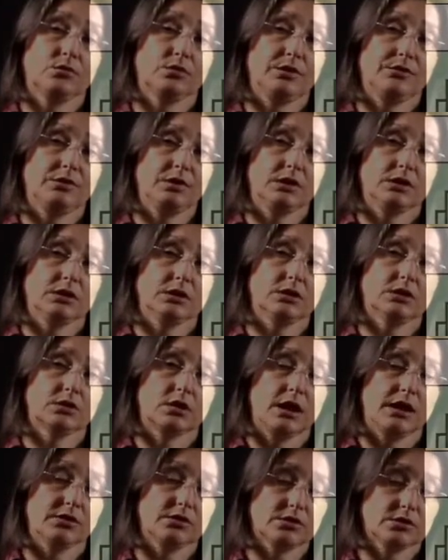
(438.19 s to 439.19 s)
within the
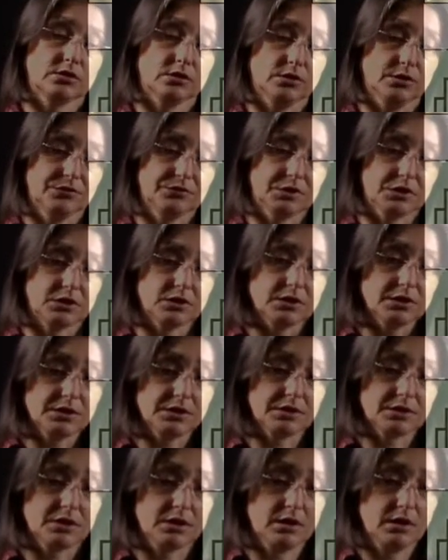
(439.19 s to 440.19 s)
crust of
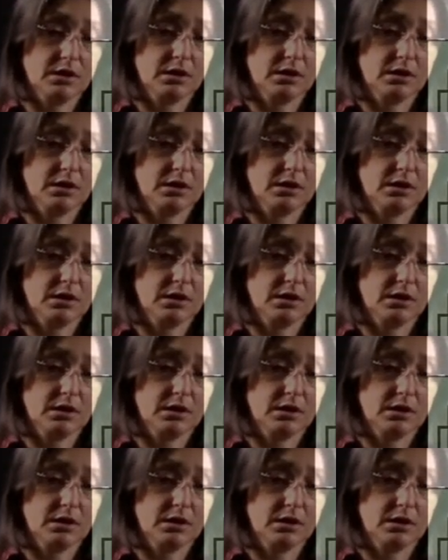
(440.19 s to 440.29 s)
Earth.